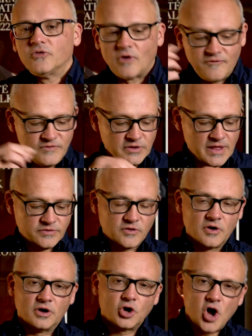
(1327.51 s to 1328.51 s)
So I feel like
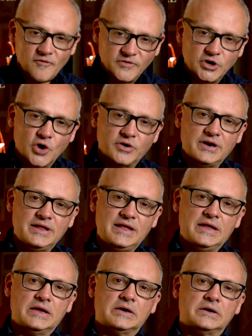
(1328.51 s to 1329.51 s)
the coffee note in
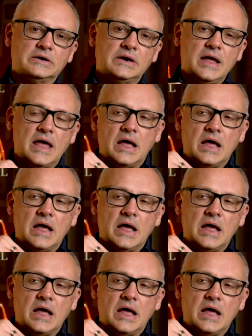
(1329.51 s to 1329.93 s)
here